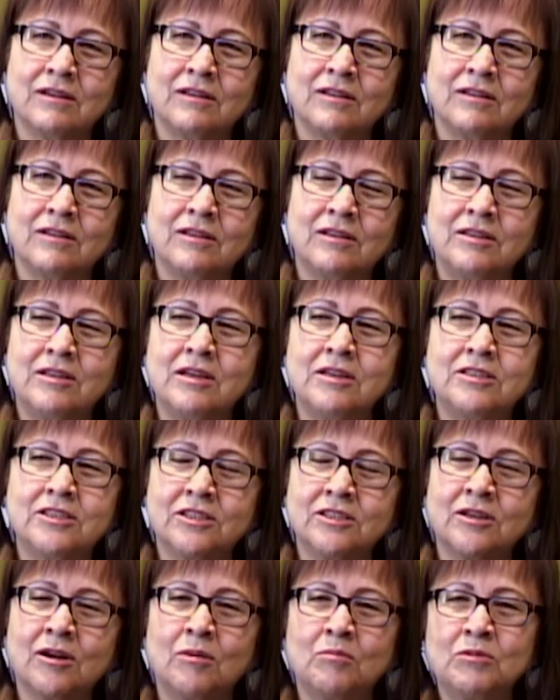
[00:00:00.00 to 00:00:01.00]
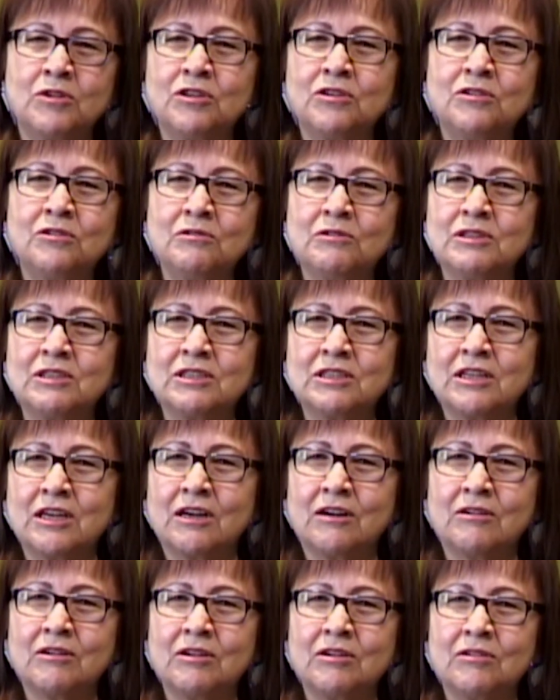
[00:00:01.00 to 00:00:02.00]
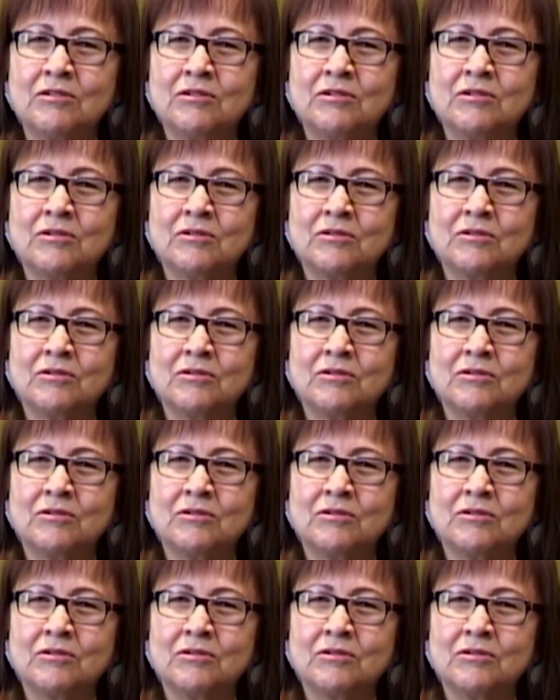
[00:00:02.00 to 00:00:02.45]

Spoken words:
Did they just come to you and scare you?